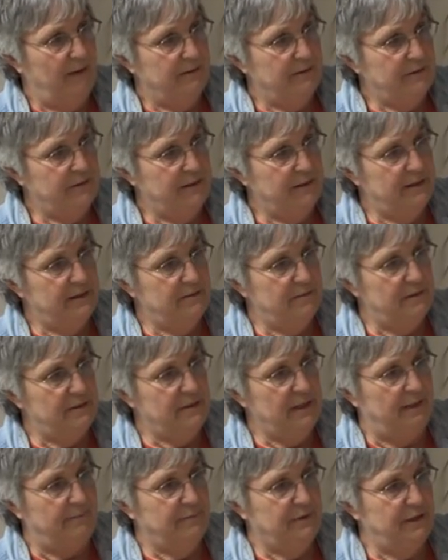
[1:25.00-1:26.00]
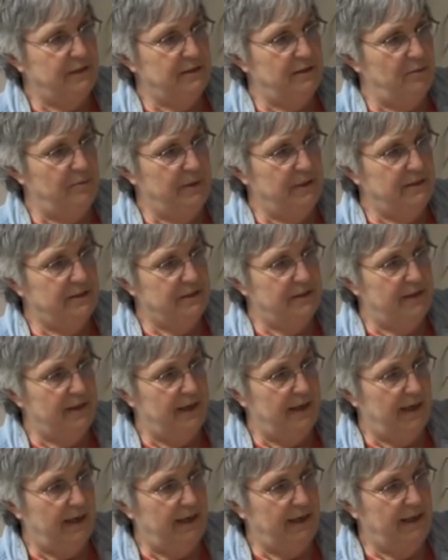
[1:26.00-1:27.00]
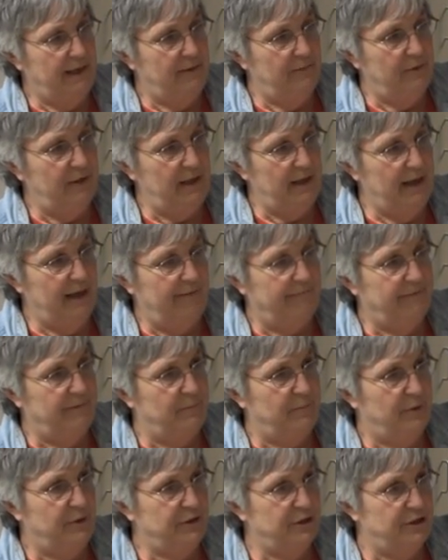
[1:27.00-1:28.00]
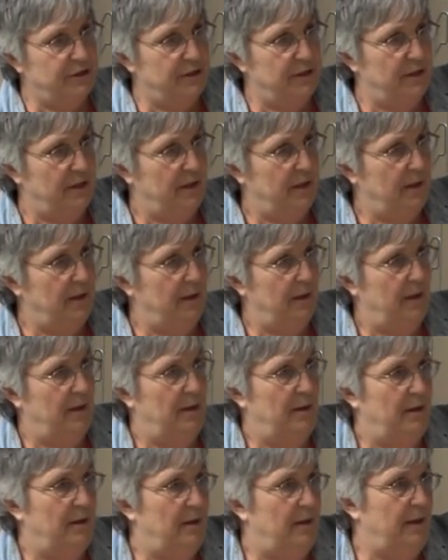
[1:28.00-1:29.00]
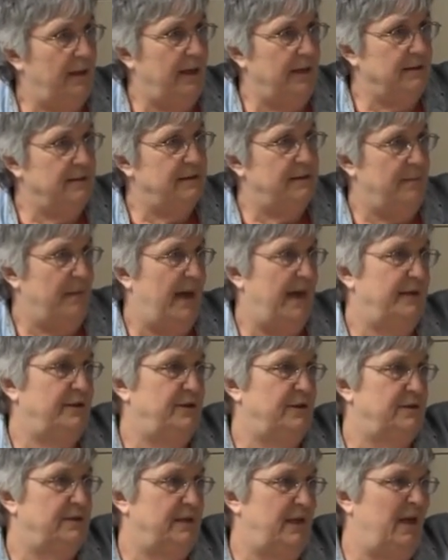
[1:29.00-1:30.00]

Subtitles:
So this was up just a little bit so that I didn't really have to push against the mattress.